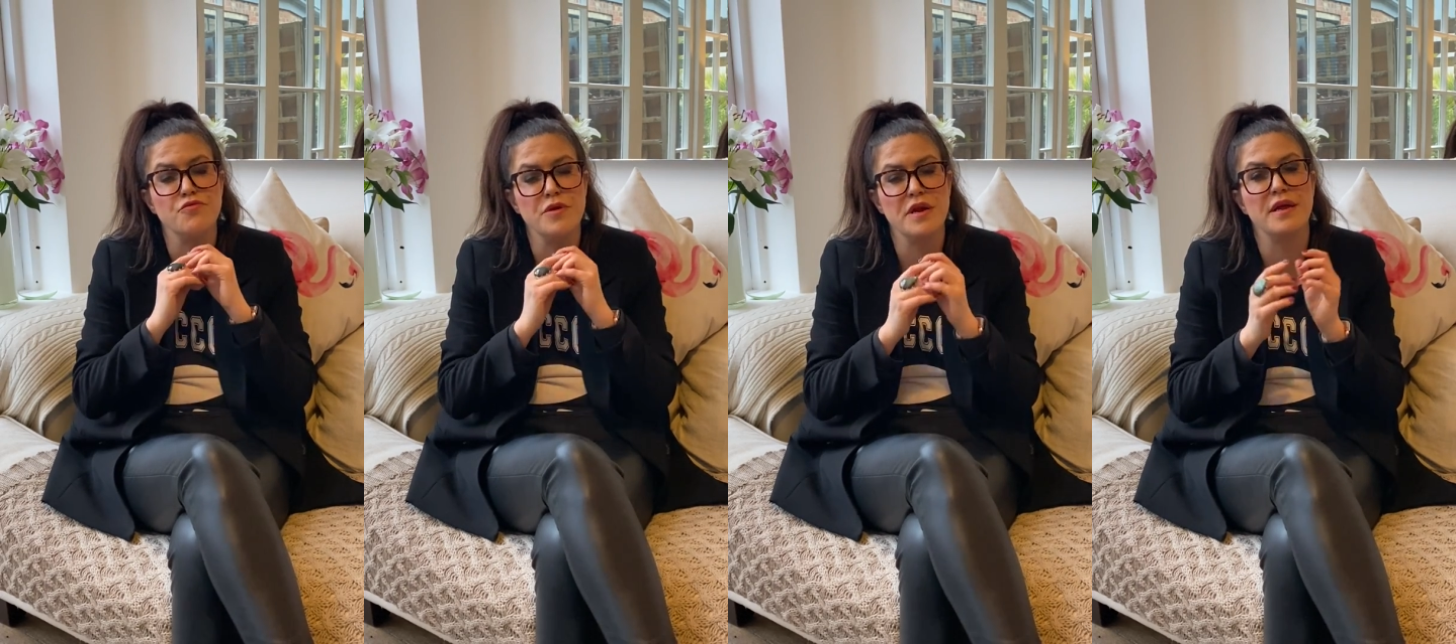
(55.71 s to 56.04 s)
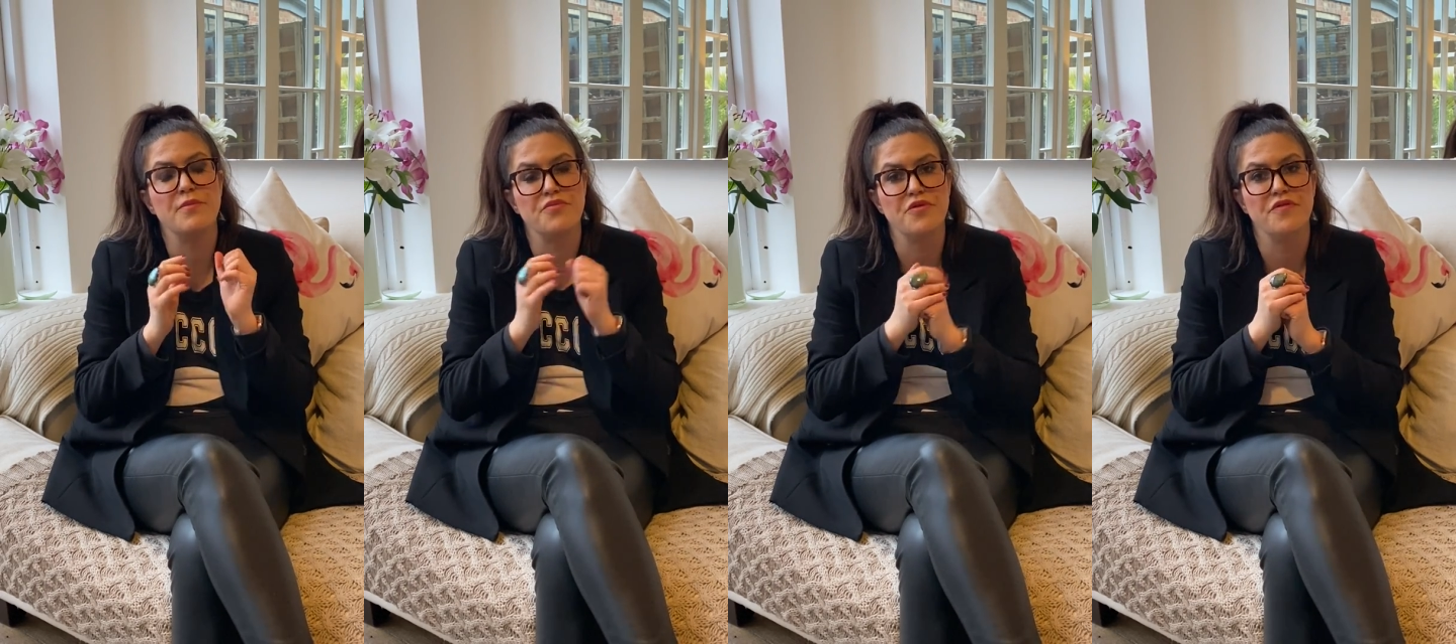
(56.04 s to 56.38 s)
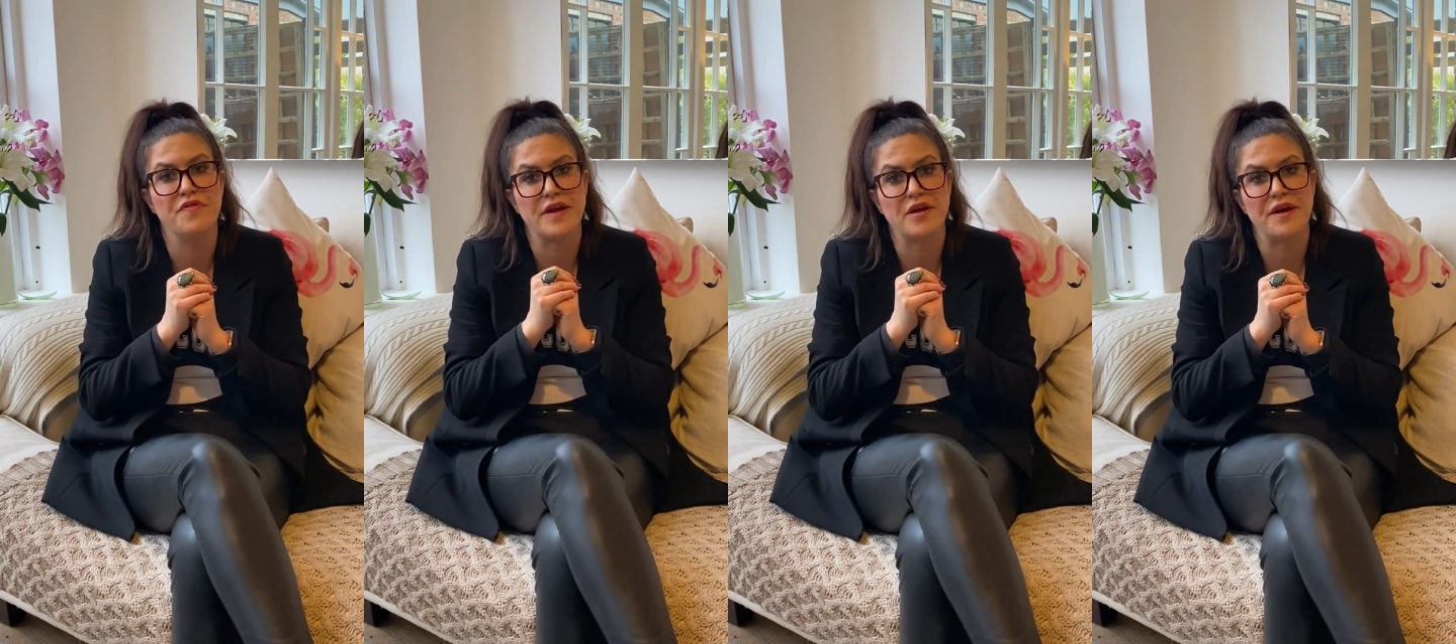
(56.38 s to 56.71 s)
really
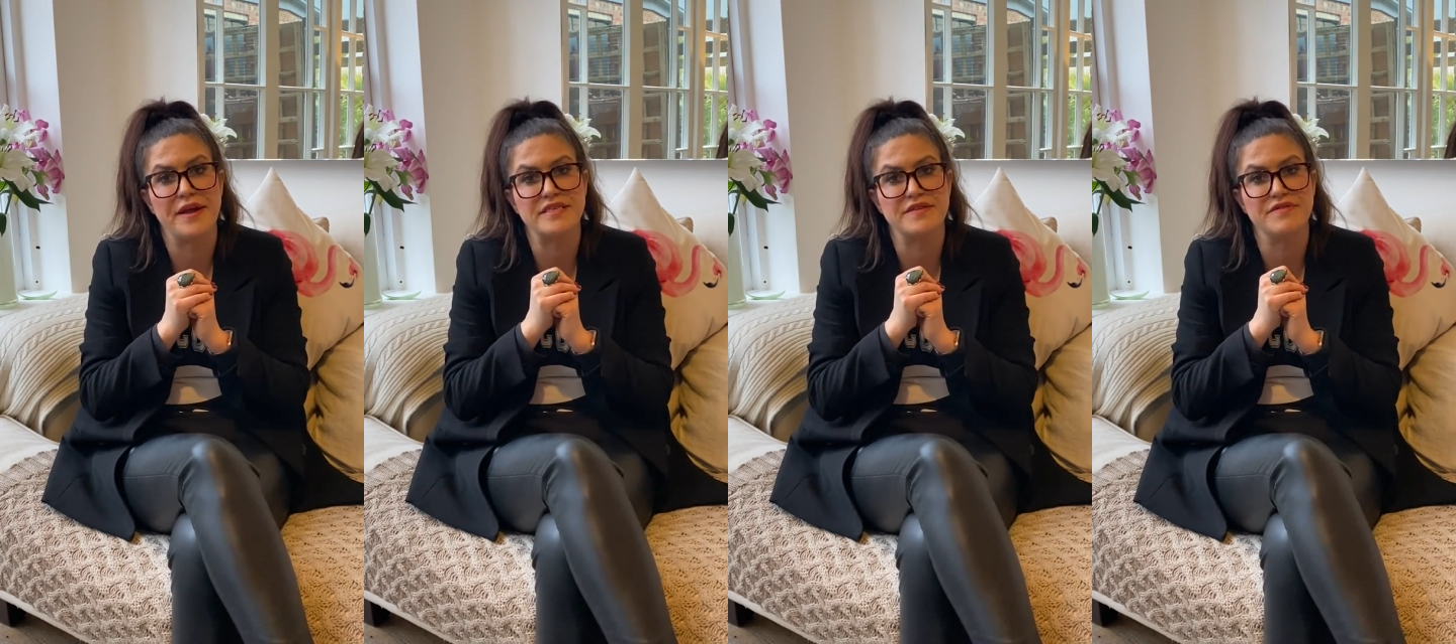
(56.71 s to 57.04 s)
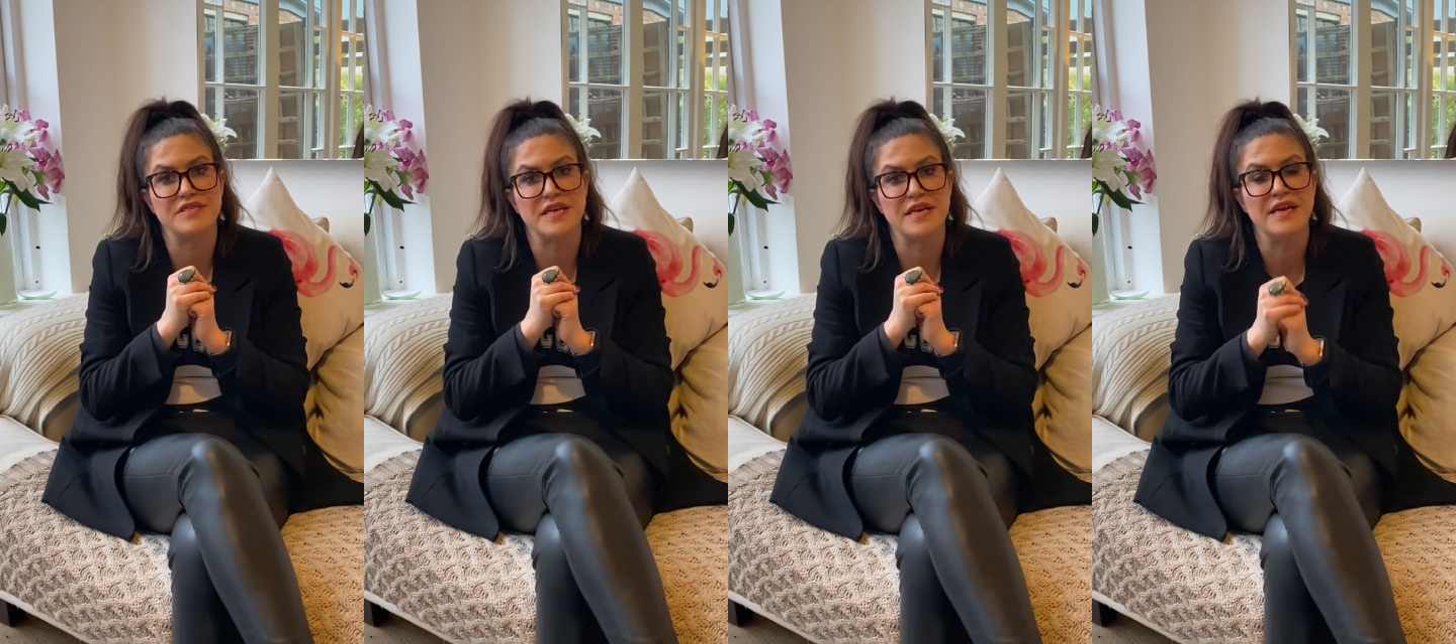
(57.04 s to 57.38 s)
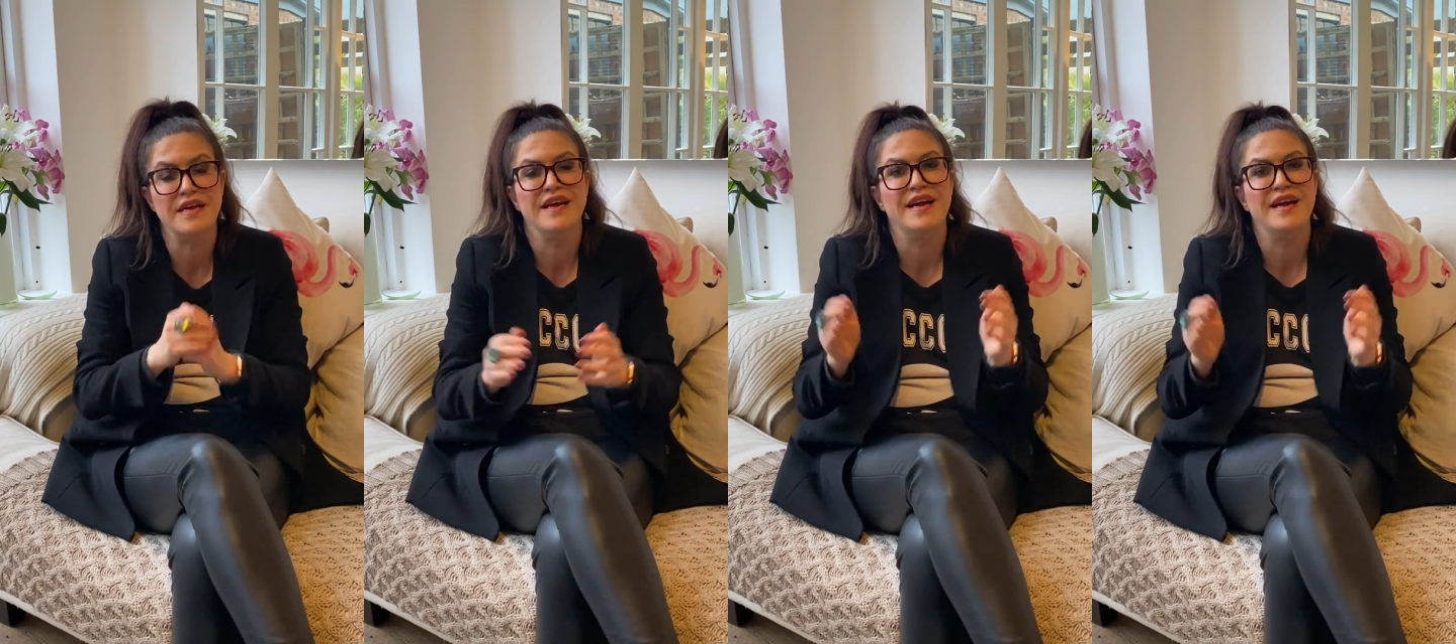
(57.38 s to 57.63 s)
improve that connectivity.